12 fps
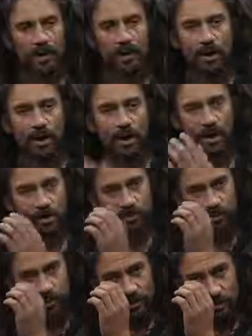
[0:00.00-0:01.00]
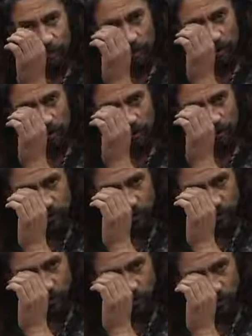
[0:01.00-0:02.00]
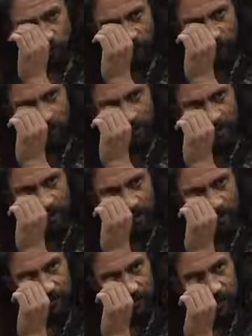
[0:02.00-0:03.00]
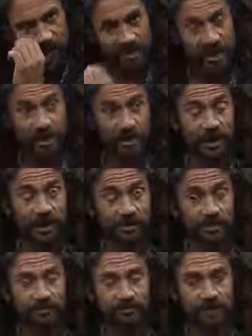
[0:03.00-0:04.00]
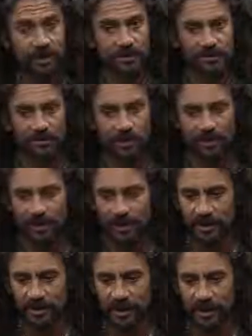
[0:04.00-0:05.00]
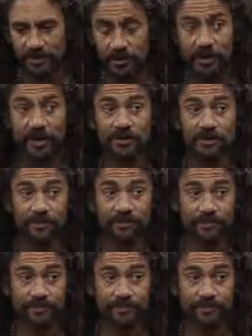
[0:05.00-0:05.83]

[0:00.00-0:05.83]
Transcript: I was always working solo right from the beginning, but I started in comedy in 2000.